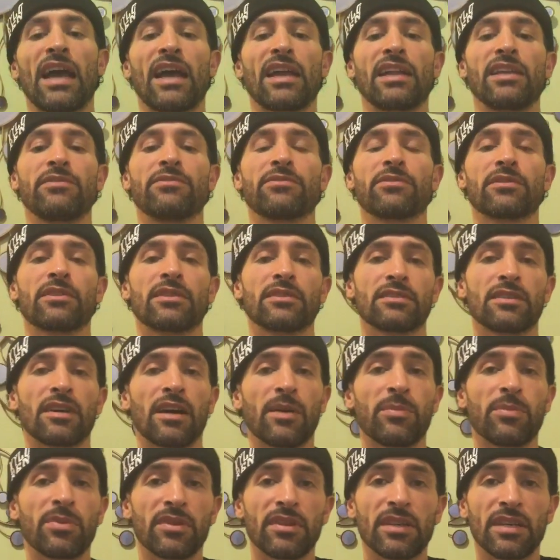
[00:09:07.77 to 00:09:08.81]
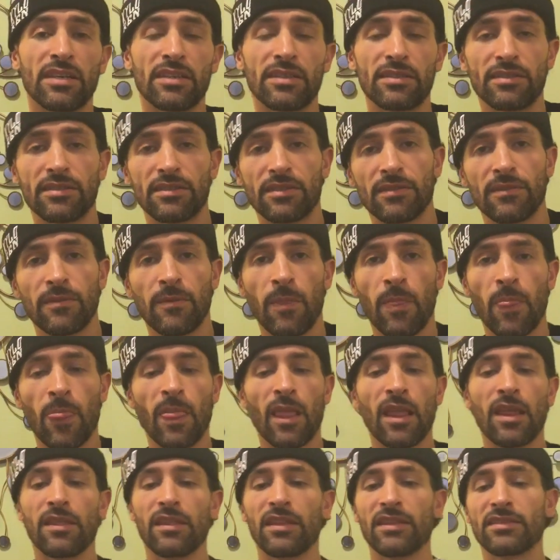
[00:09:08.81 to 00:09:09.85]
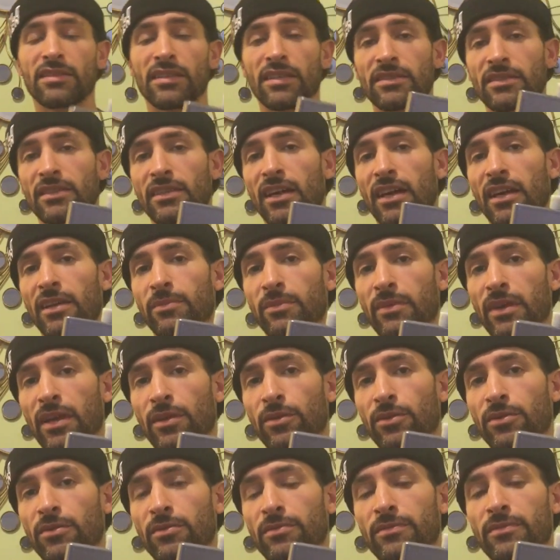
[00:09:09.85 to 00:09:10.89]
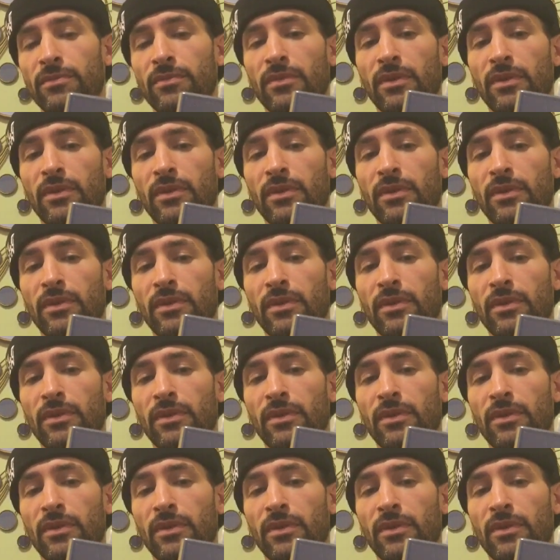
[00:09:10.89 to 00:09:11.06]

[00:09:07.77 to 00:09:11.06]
Addy for the top of this. This is gunmetal.